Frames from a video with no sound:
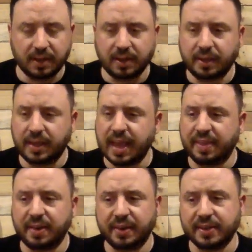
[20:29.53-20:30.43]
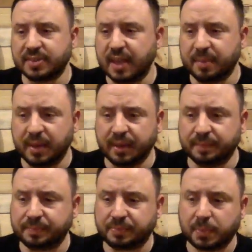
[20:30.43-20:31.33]
Yeah, there is. I
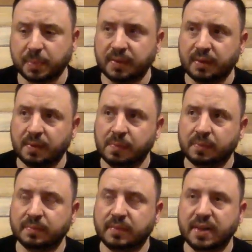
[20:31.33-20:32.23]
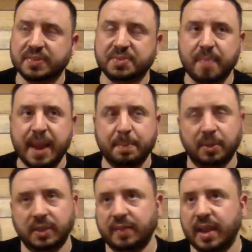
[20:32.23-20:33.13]
mean, there's
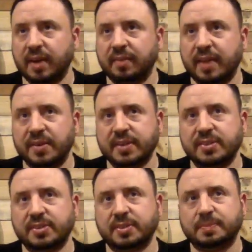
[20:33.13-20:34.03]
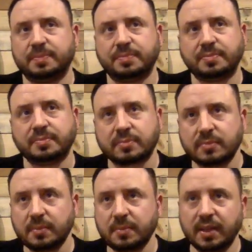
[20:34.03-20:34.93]
maple in there. There is.
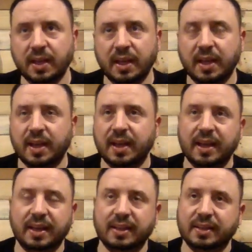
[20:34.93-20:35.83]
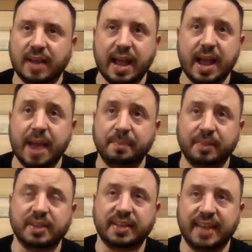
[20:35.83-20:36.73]
Uh, I, I'm
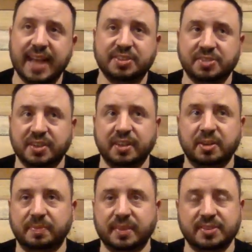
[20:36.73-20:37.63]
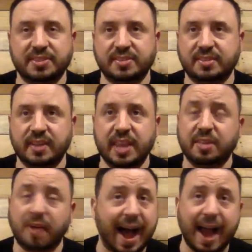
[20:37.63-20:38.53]
gonna guess there's a little. There's either
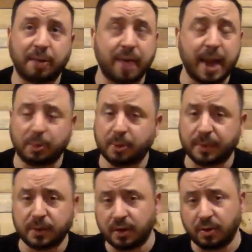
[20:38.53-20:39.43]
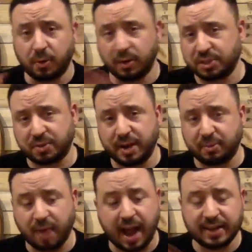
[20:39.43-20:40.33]
a high rye bourbon or or a straight
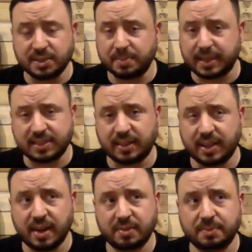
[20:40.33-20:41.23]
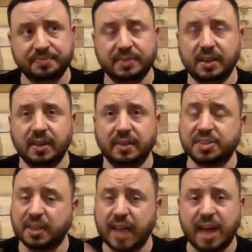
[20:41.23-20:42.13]
rye is mixed in there.
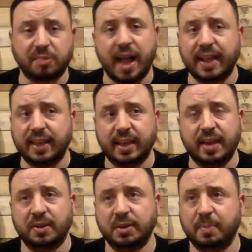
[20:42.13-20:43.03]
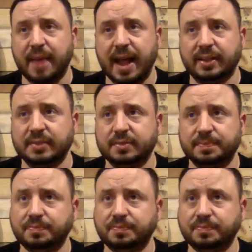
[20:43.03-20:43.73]
There's a lot of rye kick here on the palate.